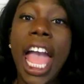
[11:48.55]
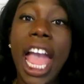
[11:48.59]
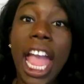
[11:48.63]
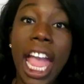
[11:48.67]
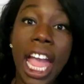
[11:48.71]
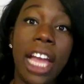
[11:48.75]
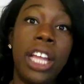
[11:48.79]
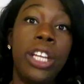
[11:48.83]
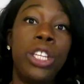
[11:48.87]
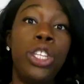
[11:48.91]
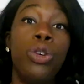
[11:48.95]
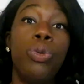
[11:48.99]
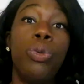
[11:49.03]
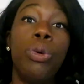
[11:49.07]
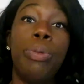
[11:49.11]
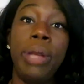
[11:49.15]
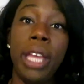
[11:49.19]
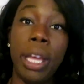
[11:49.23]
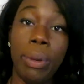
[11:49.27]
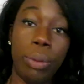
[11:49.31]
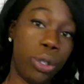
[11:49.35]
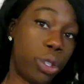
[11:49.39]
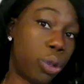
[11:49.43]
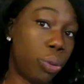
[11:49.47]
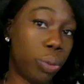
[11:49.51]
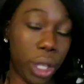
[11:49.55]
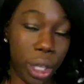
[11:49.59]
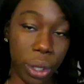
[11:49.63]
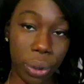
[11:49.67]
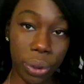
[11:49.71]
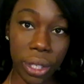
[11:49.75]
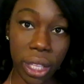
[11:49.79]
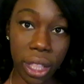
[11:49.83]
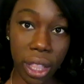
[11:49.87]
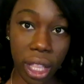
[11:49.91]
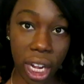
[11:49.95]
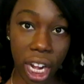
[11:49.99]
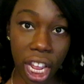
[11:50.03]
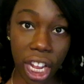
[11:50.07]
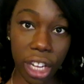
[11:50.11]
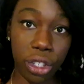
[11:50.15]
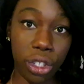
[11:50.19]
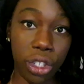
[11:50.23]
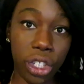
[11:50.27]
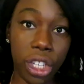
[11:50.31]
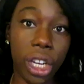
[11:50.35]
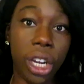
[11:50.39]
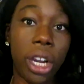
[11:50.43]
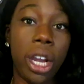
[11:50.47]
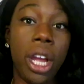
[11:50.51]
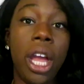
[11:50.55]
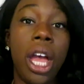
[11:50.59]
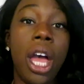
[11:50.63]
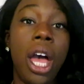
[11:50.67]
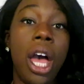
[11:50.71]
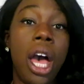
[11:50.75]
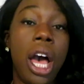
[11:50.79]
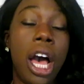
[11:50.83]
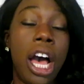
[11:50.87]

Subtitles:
and you will be able to reuse it the next year.